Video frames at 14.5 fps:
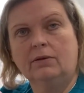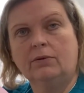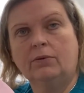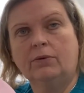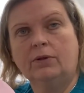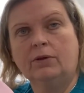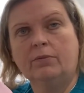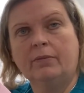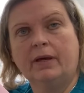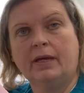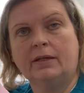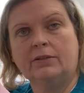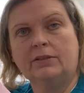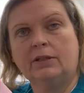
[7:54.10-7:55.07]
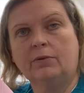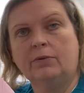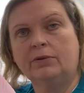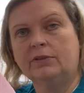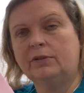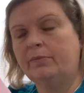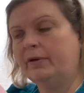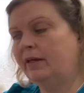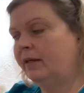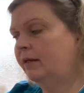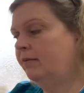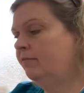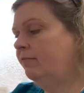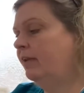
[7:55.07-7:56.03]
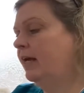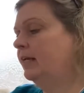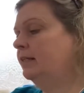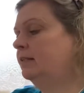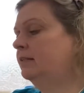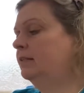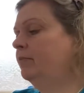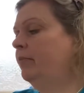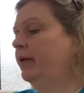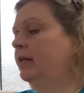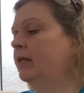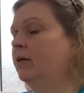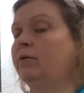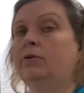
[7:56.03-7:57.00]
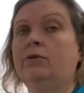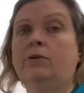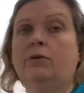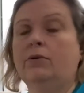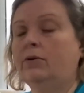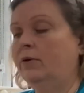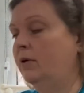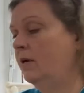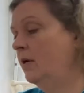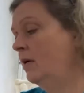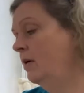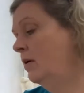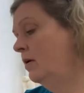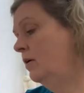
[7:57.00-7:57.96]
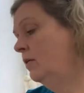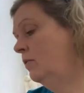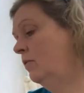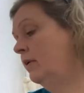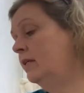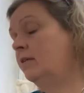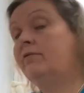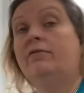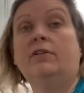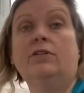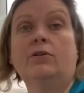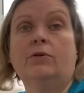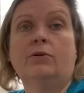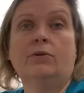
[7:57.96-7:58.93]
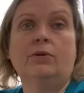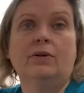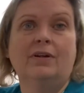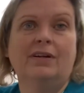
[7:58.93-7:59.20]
or you may actually want to be flat, depending on your individual